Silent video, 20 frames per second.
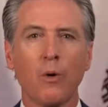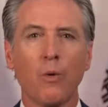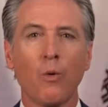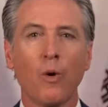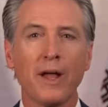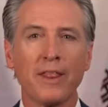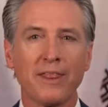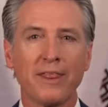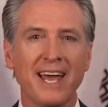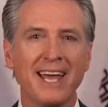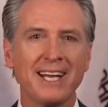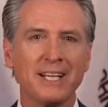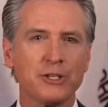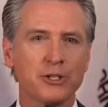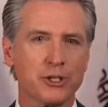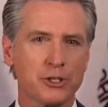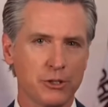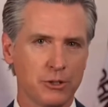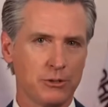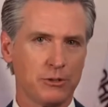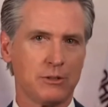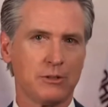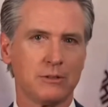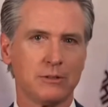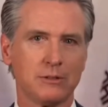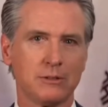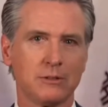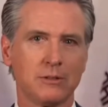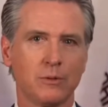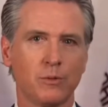What then ensued
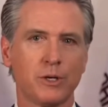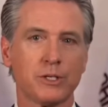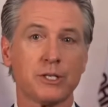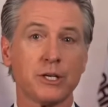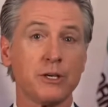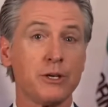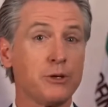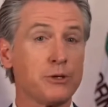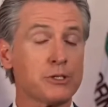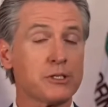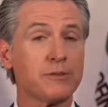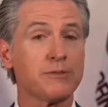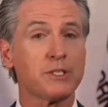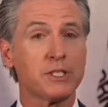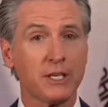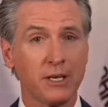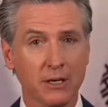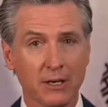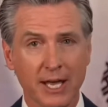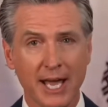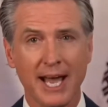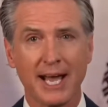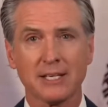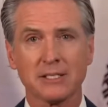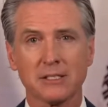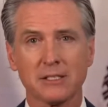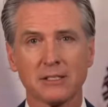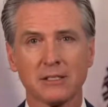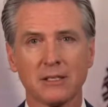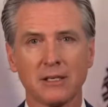was the use of tear
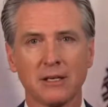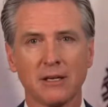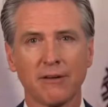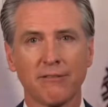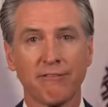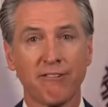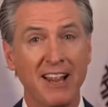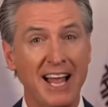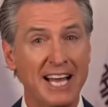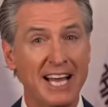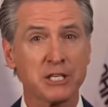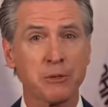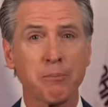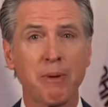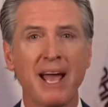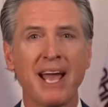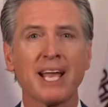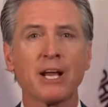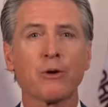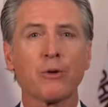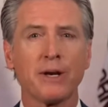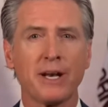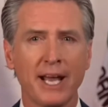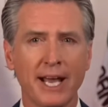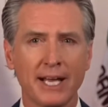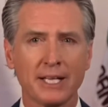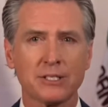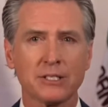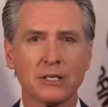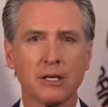gas, flashbang
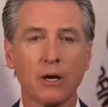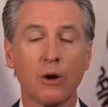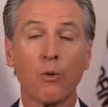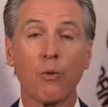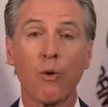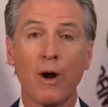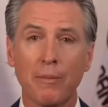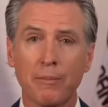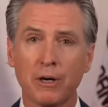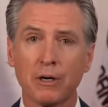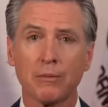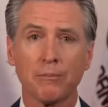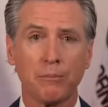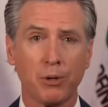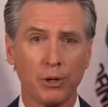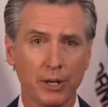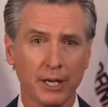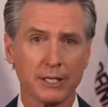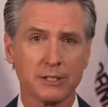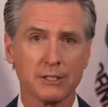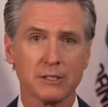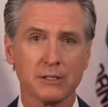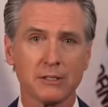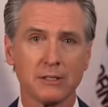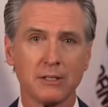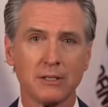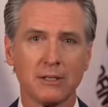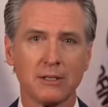grenades, rubber bullets,